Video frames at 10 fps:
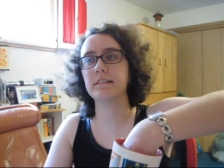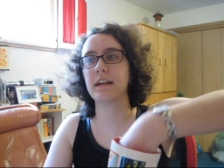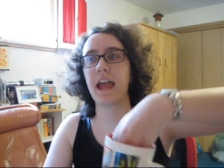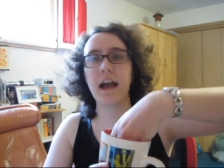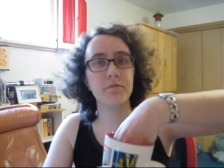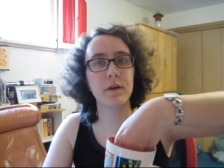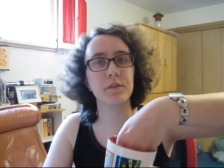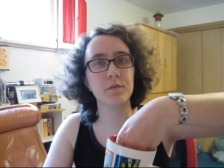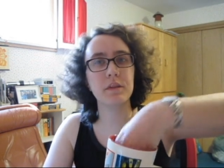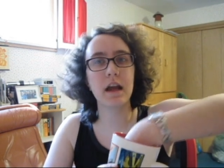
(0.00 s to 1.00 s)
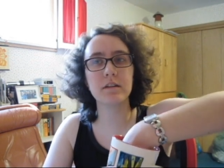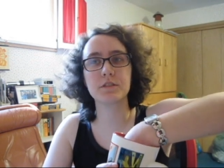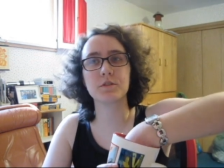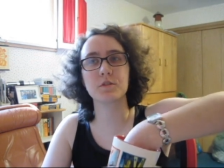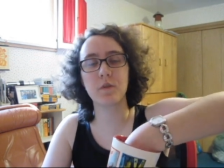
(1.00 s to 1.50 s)
halfway through now, because
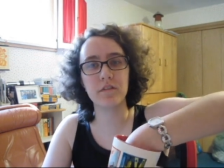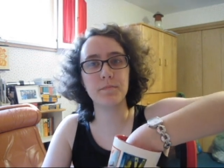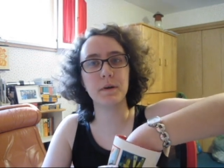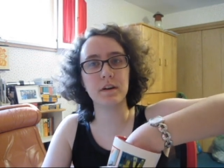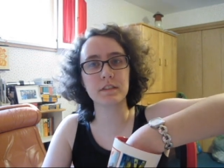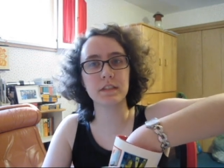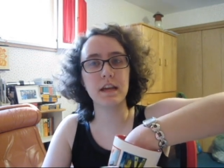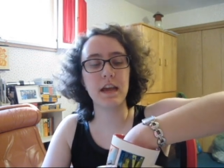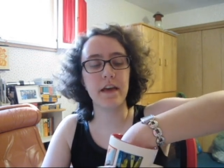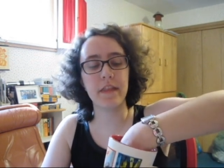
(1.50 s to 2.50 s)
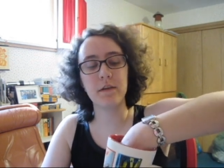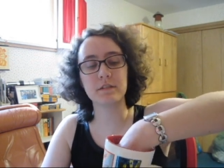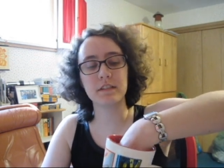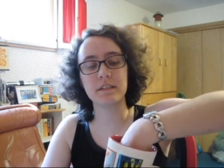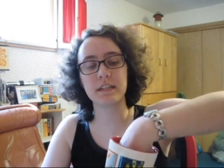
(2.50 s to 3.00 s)
there's 12 books, and that was
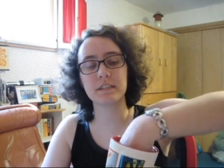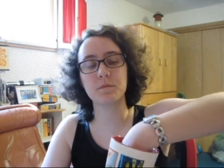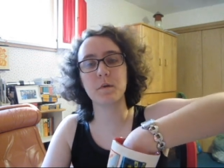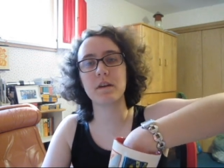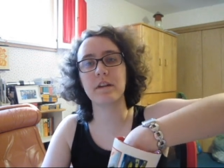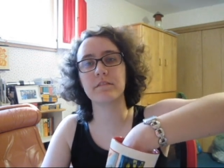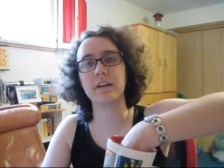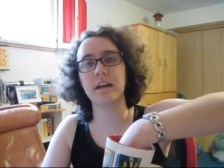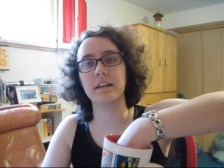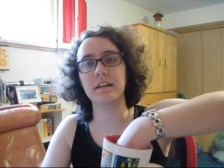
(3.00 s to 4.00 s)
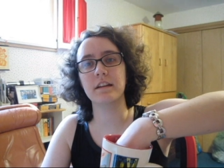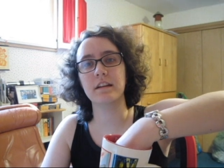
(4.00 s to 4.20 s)
the 6th one I've read.